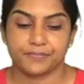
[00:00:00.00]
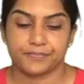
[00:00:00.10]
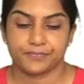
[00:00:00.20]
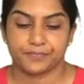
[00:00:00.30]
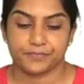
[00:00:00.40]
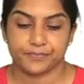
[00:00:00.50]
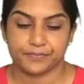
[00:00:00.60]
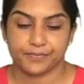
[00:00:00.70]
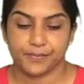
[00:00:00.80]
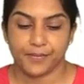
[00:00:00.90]

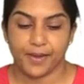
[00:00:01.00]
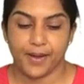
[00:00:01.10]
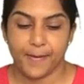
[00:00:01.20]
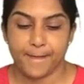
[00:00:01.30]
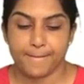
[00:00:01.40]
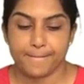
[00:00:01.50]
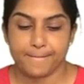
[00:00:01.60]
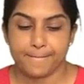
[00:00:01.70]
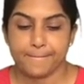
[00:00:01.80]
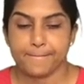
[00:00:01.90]

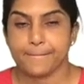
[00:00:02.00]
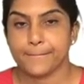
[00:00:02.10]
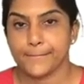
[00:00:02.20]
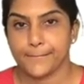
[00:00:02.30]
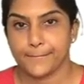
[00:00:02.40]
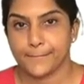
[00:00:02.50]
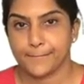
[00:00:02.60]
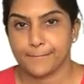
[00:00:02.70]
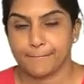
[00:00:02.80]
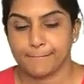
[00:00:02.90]

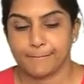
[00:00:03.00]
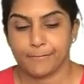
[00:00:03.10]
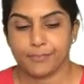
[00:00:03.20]
No one is speaking in this clip.